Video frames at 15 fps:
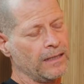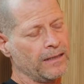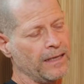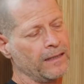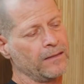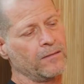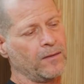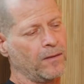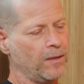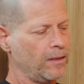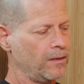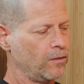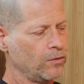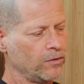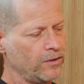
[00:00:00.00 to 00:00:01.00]
and then
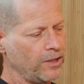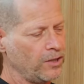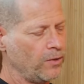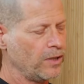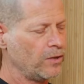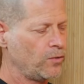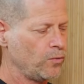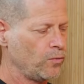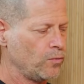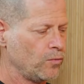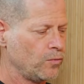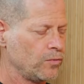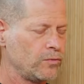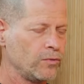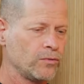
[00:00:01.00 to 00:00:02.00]
uh, continuing
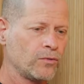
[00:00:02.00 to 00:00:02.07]
to, to